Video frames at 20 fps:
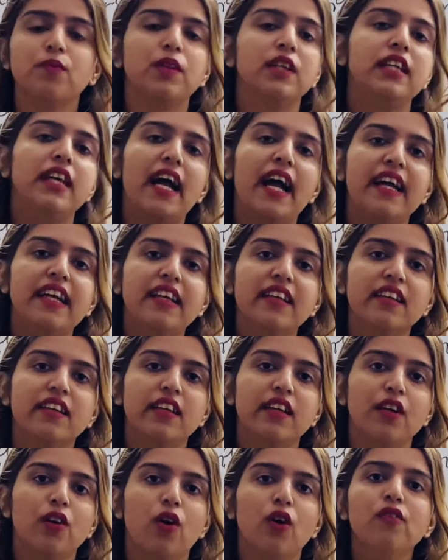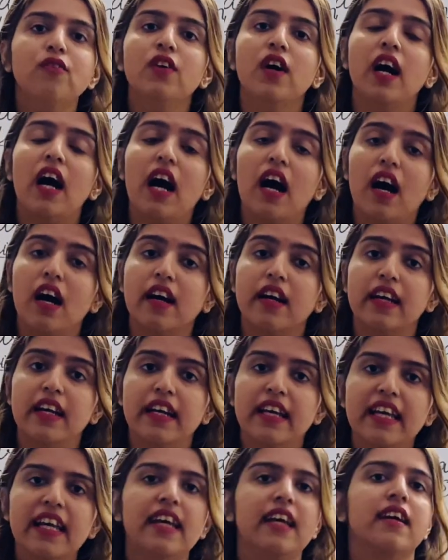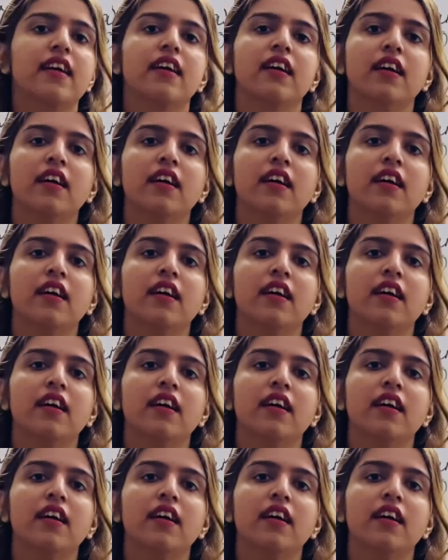the category of RNA.